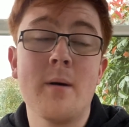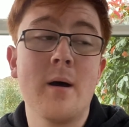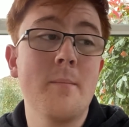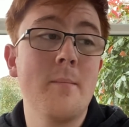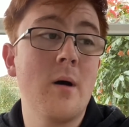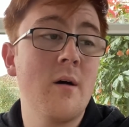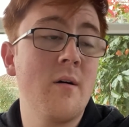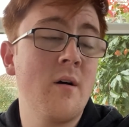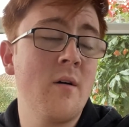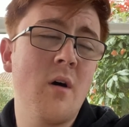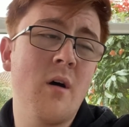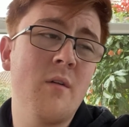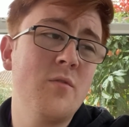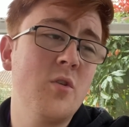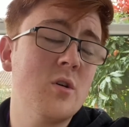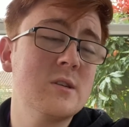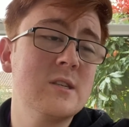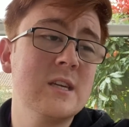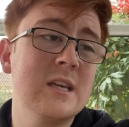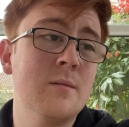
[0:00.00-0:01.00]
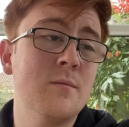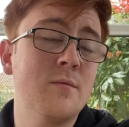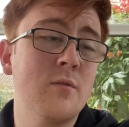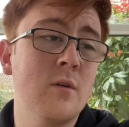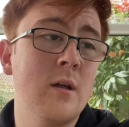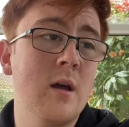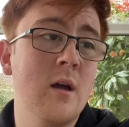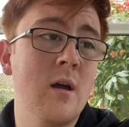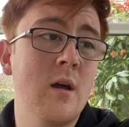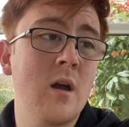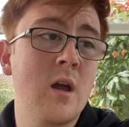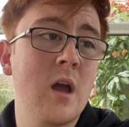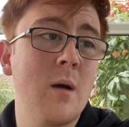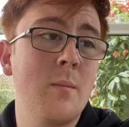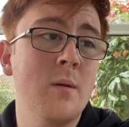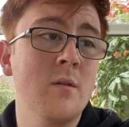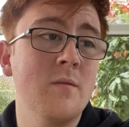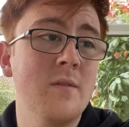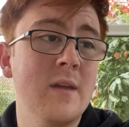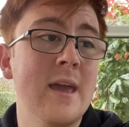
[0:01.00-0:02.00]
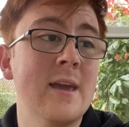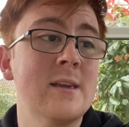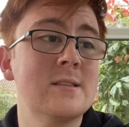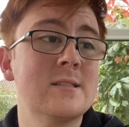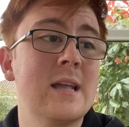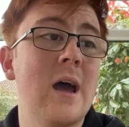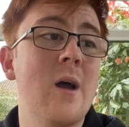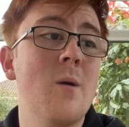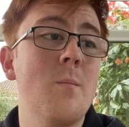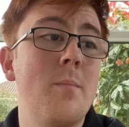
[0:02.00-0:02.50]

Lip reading: I've not seen him for a couple of years now,